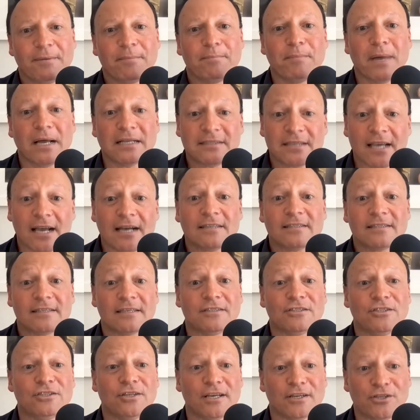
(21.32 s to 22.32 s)
MetTel is a
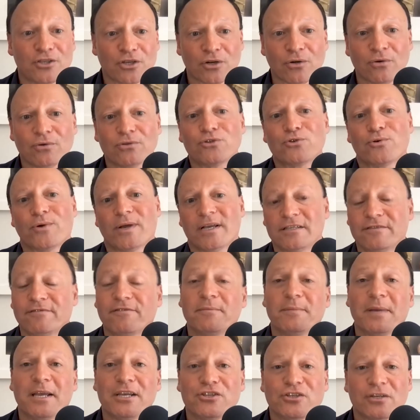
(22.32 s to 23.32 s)
digital
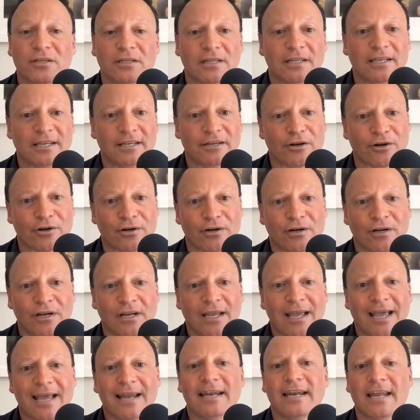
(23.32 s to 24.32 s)
transformation leader
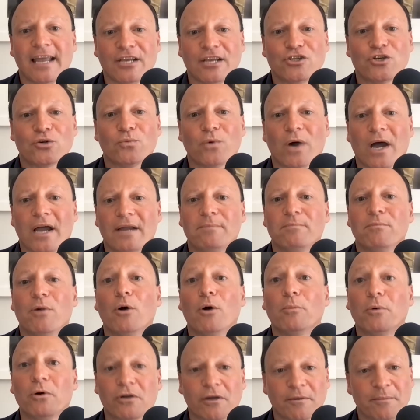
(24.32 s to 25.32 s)
and nationwide
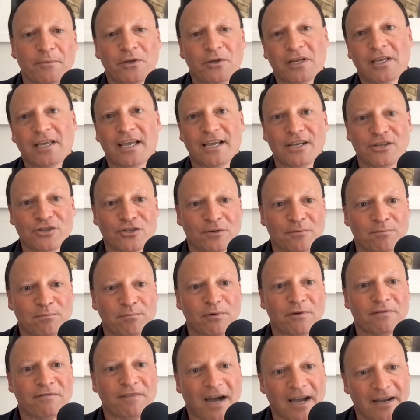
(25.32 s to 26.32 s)
mobile communication
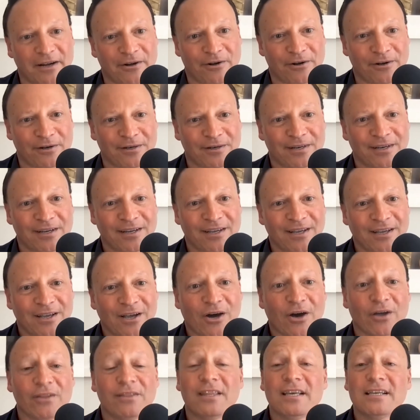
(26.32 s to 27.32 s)
provider.
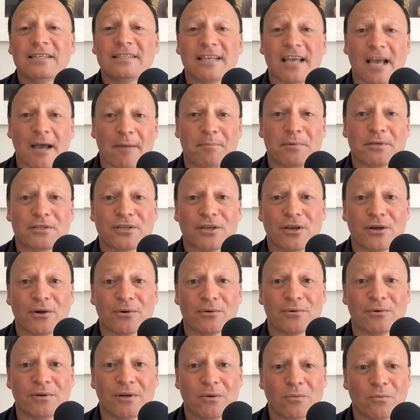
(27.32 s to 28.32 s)
On this
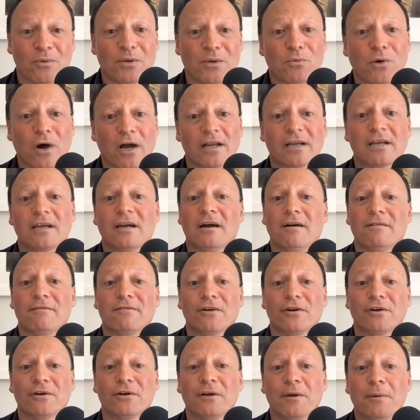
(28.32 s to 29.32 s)
episode, we want to
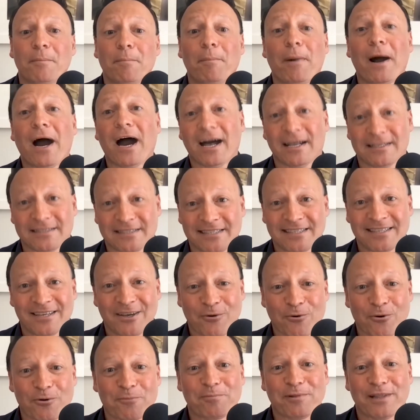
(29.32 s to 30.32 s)
cover POTS,
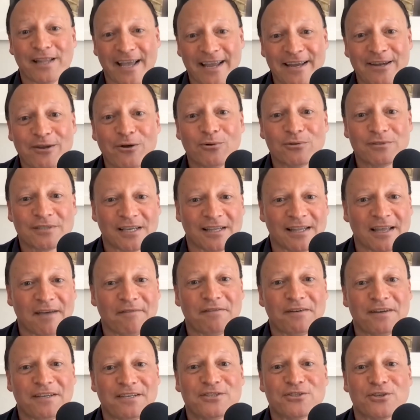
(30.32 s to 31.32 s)
or plain old
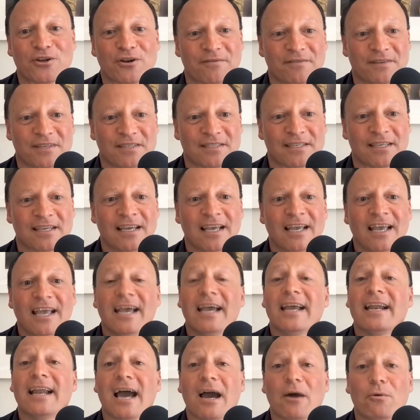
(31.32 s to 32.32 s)
telephony service,
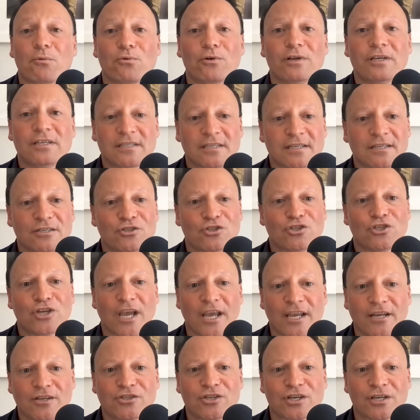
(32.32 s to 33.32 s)
and how recent
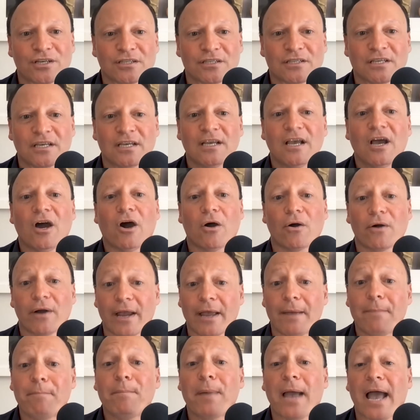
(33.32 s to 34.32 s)
changes are
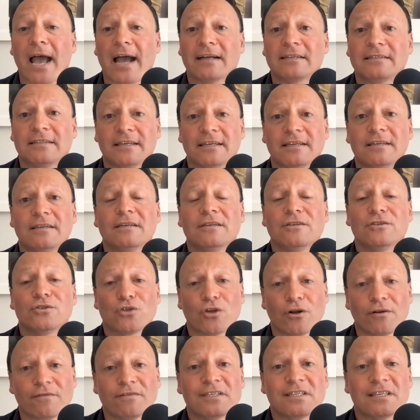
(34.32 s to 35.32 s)
impacting
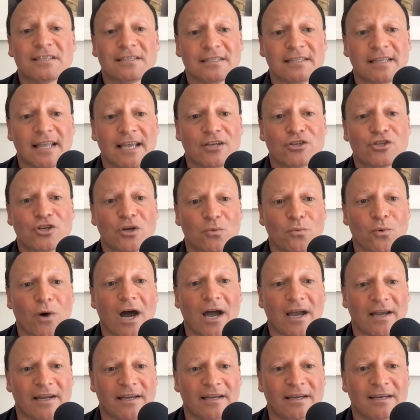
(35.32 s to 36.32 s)
services
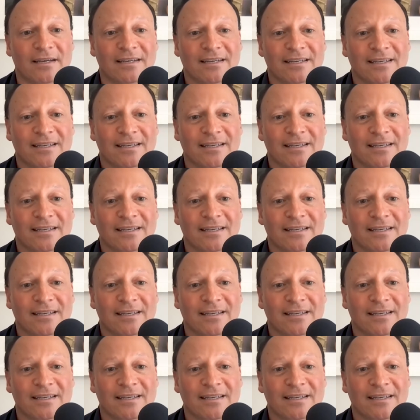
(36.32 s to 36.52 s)
nationwide.